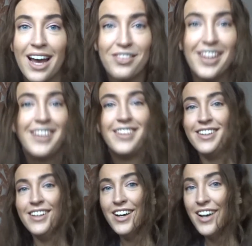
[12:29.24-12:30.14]
have it.
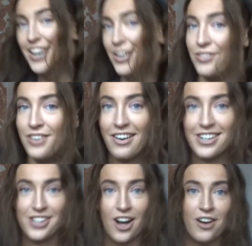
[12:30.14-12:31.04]
Very
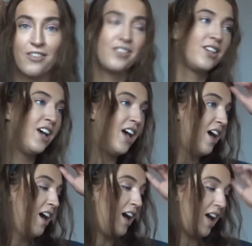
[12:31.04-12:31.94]
chuffed.
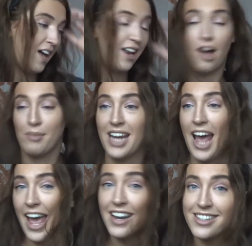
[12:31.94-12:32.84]
And I'm gonna
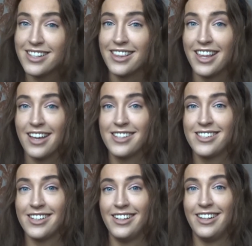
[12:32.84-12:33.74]
end
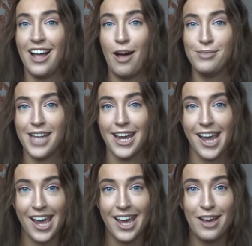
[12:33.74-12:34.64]
this little update
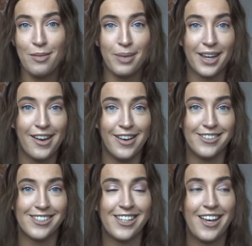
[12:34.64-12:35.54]
here
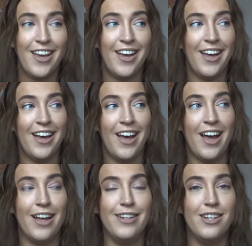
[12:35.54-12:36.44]
because
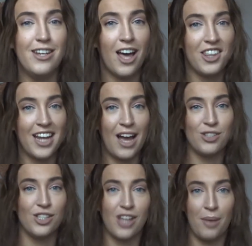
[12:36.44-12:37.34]
nothing
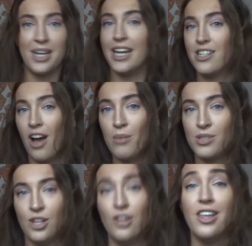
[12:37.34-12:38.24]
else is coming anytime
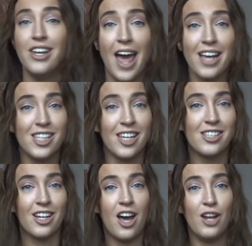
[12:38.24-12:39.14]
soon. The next
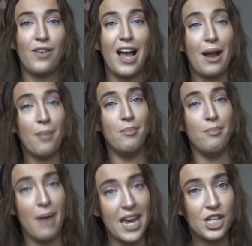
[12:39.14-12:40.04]
things are kind of like
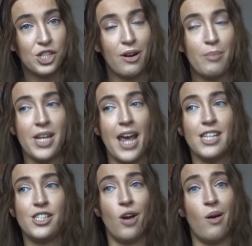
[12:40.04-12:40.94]
major
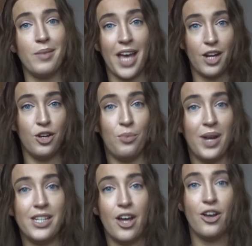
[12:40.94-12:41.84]
updates. So I'm getting new
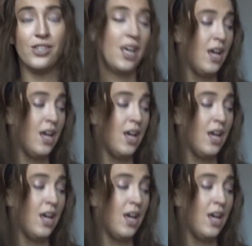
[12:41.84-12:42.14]
windows.